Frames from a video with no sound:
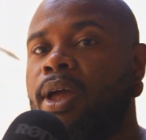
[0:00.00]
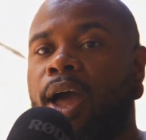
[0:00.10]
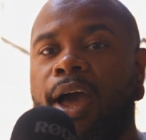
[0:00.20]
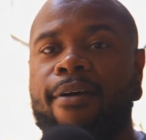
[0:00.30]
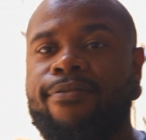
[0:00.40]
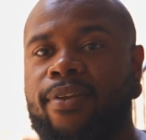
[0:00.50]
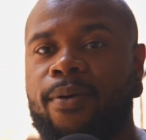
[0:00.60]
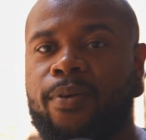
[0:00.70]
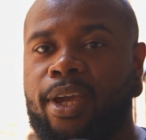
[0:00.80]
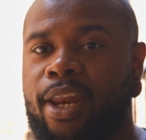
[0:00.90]
I feel
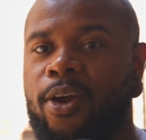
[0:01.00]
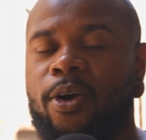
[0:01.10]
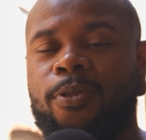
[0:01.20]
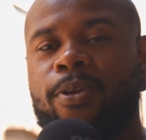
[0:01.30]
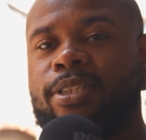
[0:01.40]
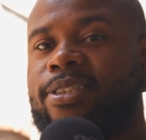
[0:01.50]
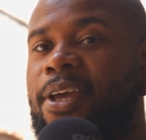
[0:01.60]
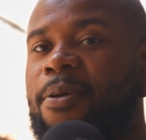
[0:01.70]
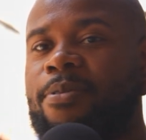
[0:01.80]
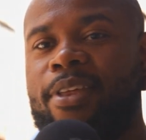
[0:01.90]
like we're kind of going through the
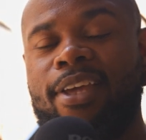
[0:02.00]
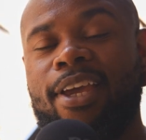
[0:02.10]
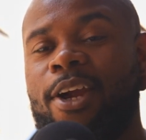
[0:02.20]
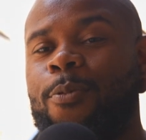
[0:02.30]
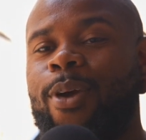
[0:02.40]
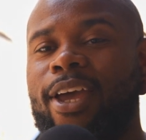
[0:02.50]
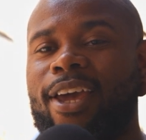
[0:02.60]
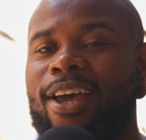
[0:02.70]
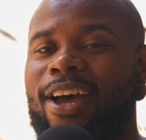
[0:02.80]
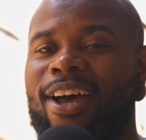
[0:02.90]
same thing here,
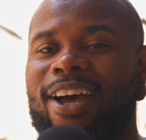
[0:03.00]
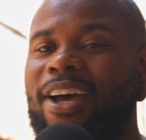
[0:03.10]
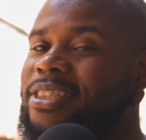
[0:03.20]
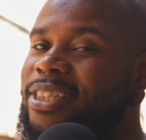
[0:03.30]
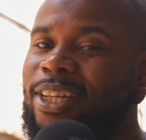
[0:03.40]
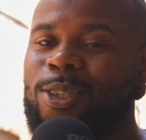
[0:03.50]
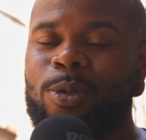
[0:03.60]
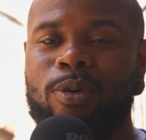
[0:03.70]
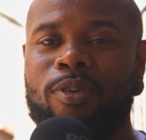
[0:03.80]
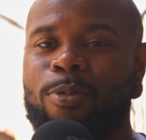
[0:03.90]
man. Cine
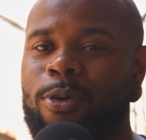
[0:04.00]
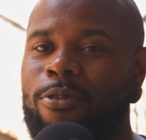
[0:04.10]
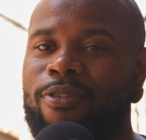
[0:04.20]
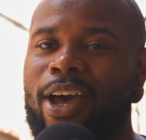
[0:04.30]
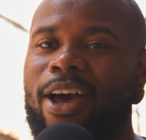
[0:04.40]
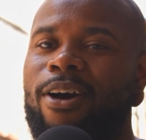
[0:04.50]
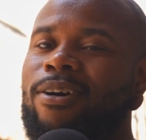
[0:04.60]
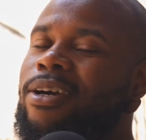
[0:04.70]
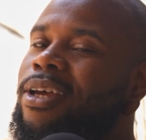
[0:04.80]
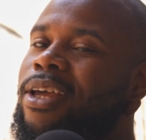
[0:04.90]
2 movie
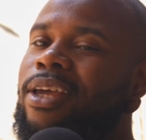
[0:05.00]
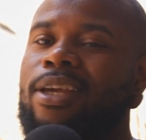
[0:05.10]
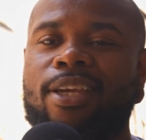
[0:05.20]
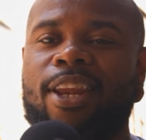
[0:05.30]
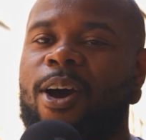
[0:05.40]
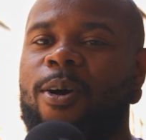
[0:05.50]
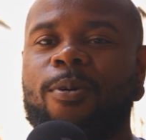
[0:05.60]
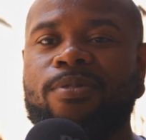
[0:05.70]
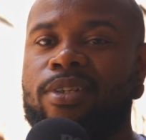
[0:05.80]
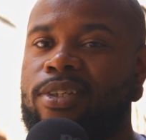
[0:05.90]
profile, you
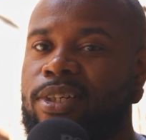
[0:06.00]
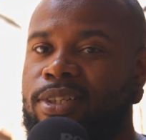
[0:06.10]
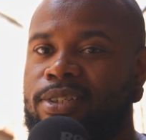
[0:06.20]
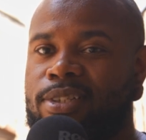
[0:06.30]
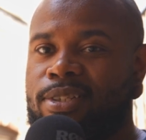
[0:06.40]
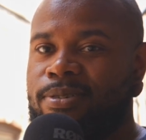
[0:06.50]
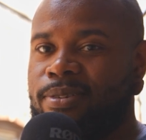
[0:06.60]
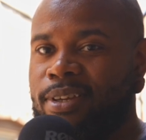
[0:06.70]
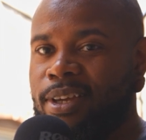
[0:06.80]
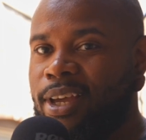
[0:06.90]
know, just
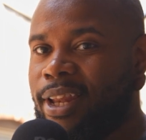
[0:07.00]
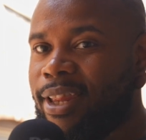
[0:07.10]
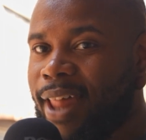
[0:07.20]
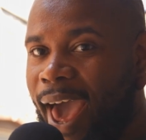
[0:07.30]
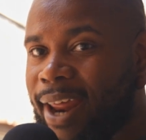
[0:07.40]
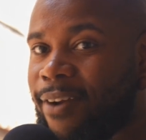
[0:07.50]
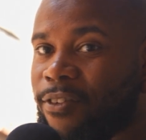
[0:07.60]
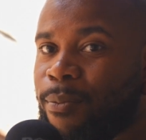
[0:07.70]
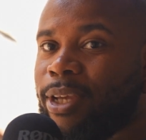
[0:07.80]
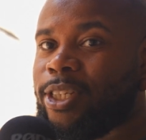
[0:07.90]
a lot of
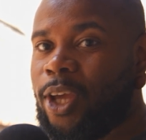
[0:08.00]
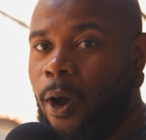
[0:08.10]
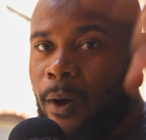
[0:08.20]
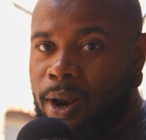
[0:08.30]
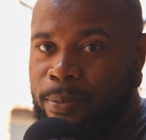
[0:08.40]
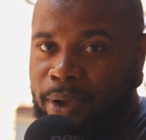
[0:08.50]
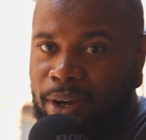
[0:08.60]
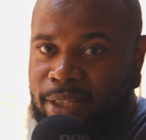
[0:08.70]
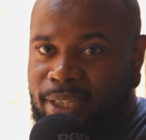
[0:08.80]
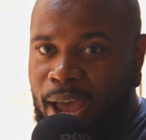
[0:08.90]
information going up here in
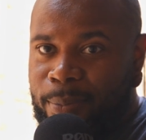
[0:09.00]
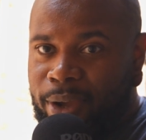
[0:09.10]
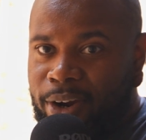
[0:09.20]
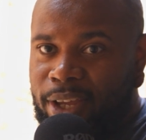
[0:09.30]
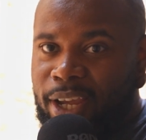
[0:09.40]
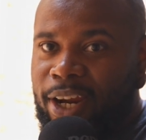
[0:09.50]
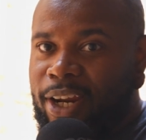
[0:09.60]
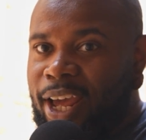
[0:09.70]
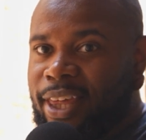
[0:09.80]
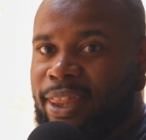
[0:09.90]
this top area here.
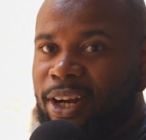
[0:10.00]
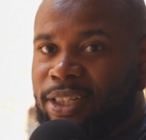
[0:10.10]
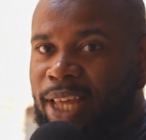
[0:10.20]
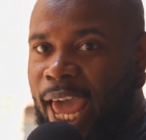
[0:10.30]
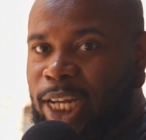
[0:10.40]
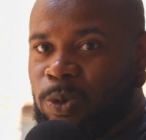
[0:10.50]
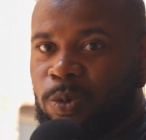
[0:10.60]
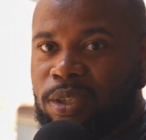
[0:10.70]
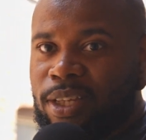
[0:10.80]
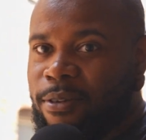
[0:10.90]
Like there's the actual
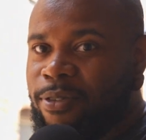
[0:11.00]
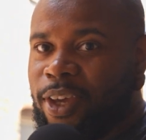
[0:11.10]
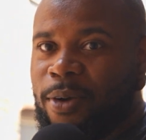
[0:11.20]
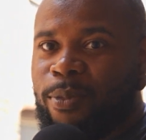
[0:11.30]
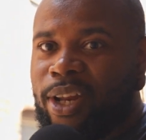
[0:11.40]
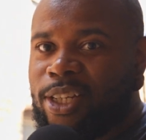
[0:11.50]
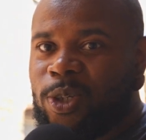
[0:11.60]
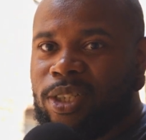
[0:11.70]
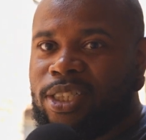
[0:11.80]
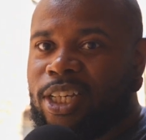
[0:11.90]
stuff here, but as you
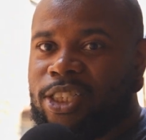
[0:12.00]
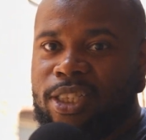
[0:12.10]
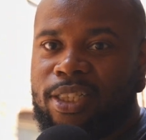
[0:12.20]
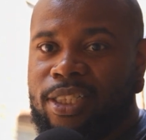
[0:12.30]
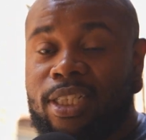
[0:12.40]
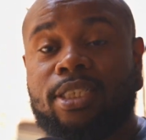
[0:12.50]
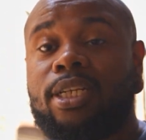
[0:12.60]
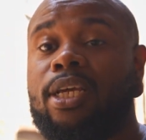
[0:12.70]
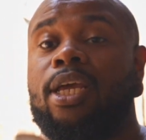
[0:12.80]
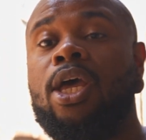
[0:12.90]
can see, it's just essentially